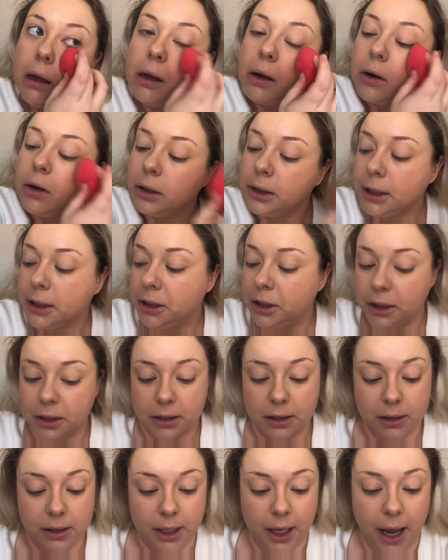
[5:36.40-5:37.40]
because it
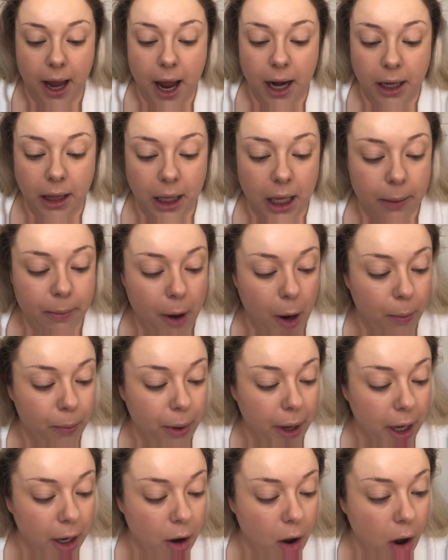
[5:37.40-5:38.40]
doesn't say anything about
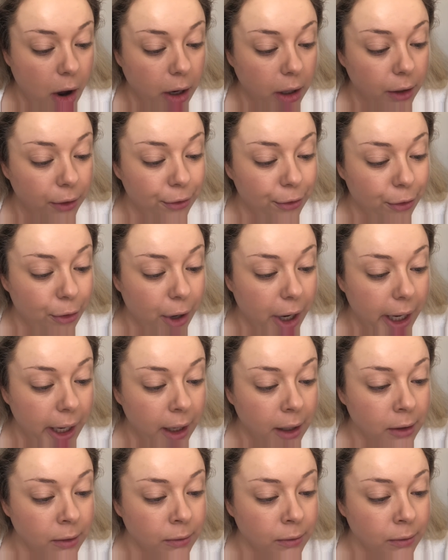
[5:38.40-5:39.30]
being oil free,